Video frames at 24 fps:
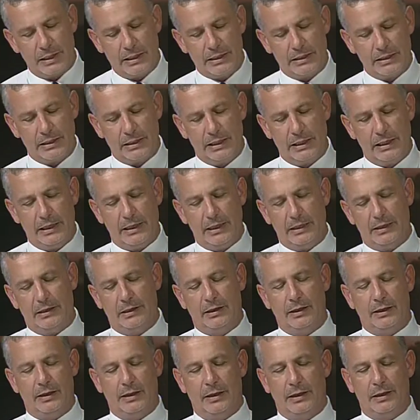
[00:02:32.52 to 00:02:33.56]
easily,
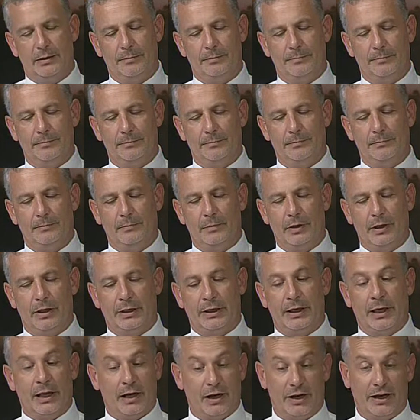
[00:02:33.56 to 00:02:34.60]
um,
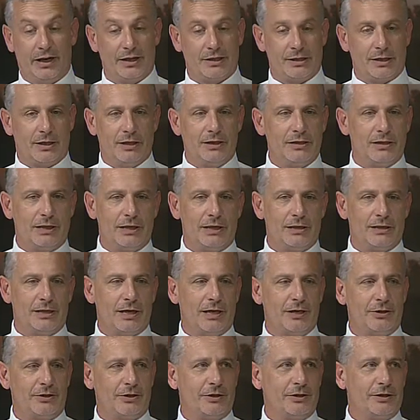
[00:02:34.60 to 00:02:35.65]
again, I guess it is these
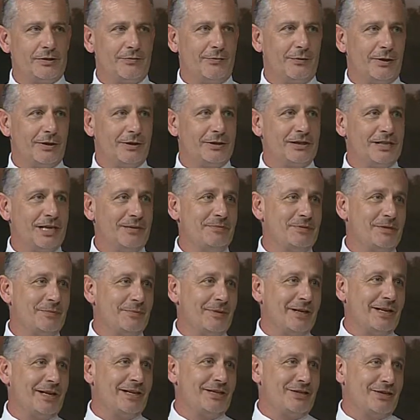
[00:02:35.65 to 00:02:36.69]
days because everything seems to be
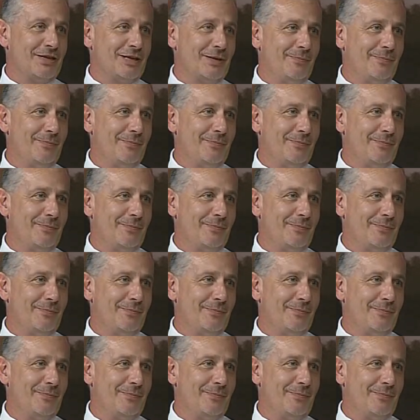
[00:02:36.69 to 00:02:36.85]
easily